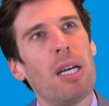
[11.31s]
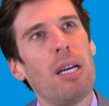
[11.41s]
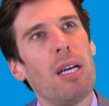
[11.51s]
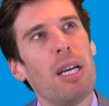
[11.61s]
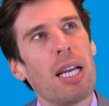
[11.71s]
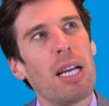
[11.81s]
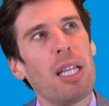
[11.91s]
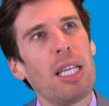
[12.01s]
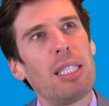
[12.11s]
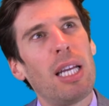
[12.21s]
I'm gonna
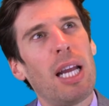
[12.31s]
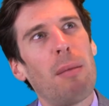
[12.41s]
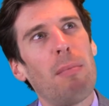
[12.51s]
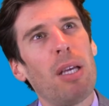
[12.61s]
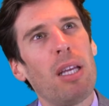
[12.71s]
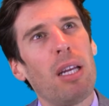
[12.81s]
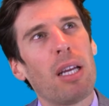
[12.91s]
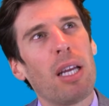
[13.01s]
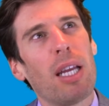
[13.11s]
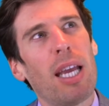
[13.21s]
list it at a million,
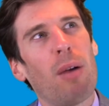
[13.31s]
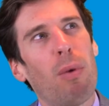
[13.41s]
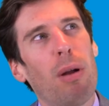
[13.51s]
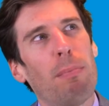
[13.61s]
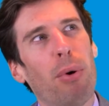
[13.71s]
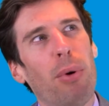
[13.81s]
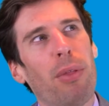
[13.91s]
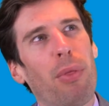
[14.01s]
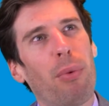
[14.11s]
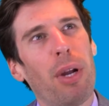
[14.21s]
I'm gonna get
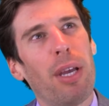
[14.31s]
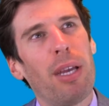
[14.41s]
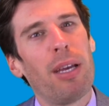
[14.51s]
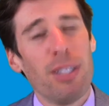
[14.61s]
1.3.